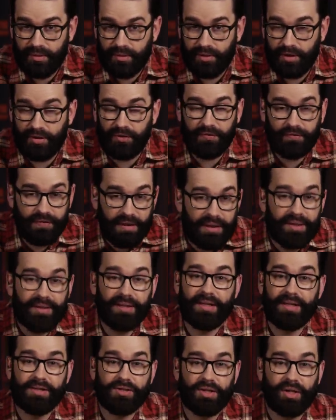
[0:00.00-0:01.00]
Their
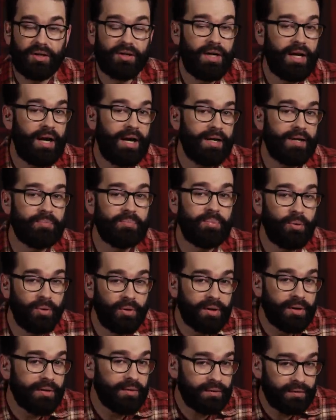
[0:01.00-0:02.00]
feelings are not
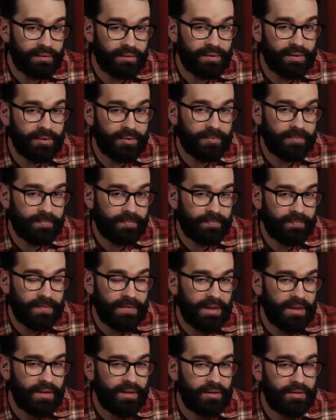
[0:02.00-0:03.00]
important.
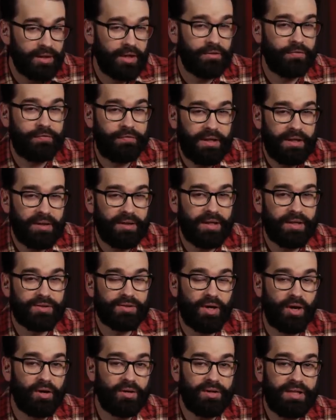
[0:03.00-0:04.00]
Their
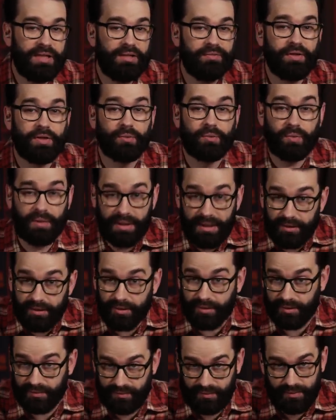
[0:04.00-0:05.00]
feelings aren't even
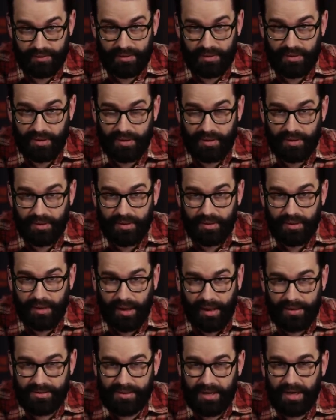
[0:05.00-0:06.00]
real.
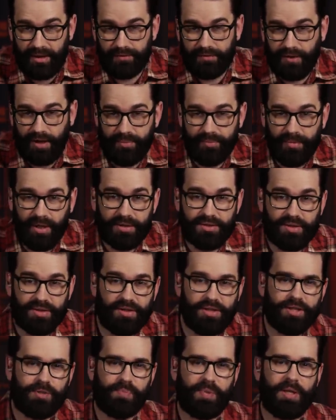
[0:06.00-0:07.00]
I doubt very much that
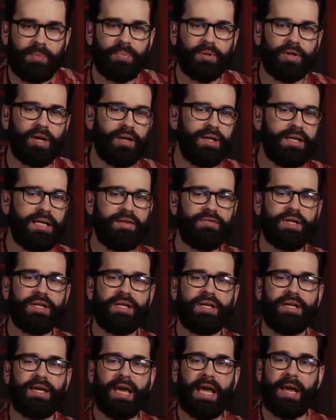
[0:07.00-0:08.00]
these people are
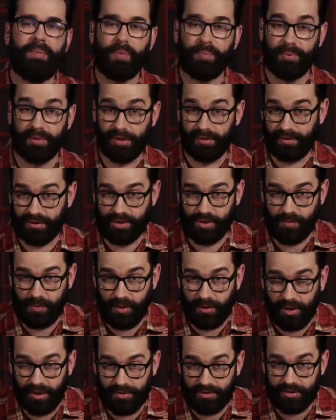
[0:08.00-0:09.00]
even capable of
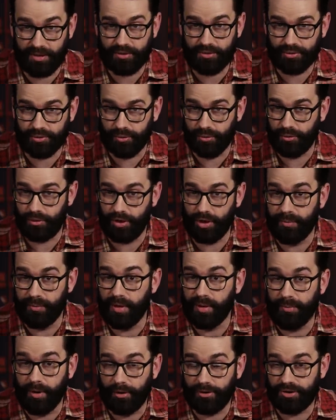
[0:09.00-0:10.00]
experiencing true
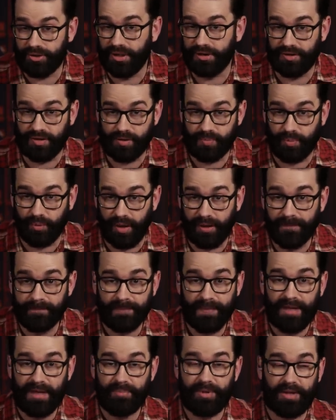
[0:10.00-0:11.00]
human emotion at this point
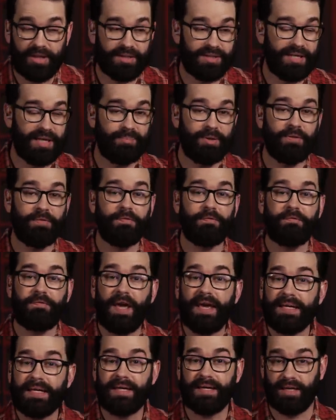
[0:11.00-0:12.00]
because they've been
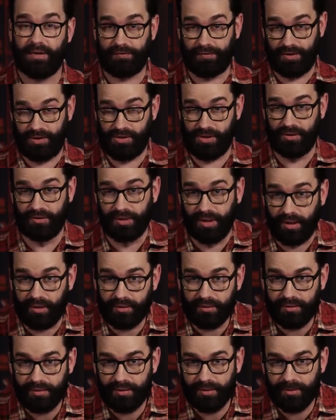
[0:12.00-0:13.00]
faking it for so
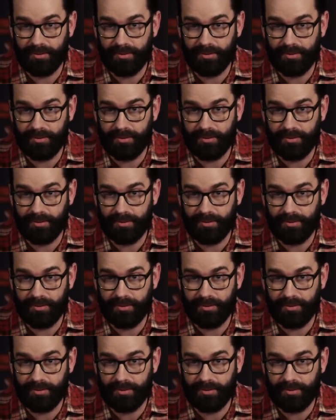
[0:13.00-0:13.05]
long.